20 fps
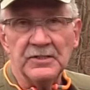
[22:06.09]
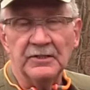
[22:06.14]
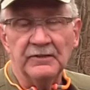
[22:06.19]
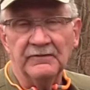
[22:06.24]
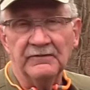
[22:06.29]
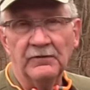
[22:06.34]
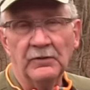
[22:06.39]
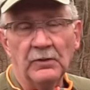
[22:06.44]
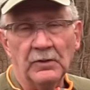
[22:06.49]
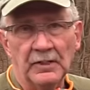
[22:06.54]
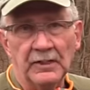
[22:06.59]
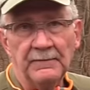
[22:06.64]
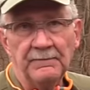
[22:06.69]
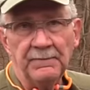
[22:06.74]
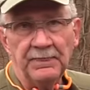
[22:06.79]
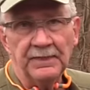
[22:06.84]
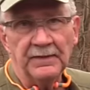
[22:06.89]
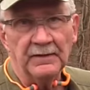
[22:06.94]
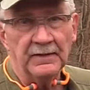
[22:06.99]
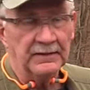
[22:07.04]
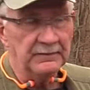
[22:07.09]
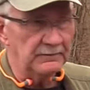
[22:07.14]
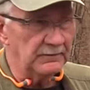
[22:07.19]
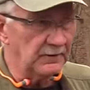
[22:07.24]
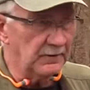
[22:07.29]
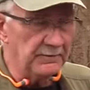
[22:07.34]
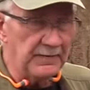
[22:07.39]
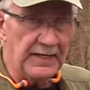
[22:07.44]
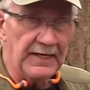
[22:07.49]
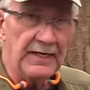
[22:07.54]
you know, for it, like
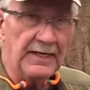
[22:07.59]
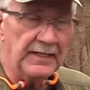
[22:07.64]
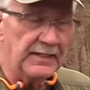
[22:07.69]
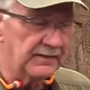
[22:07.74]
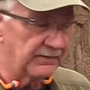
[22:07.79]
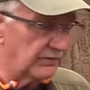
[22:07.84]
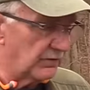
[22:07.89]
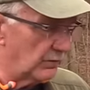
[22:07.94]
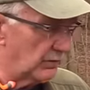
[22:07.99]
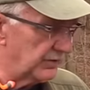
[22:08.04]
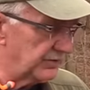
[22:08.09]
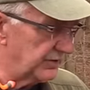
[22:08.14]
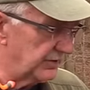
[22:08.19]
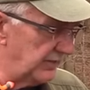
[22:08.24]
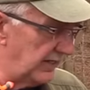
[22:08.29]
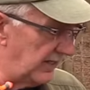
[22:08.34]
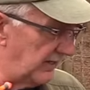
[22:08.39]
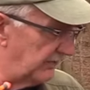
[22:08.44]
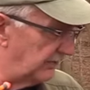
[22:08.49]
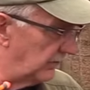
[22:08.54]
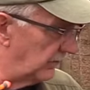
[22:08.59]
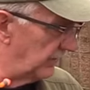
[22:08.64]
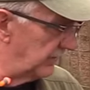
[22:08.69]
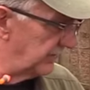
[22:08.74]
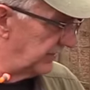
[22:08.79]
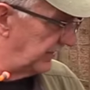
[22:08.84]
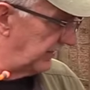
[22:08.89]
LeMay, of course, in the Air Force,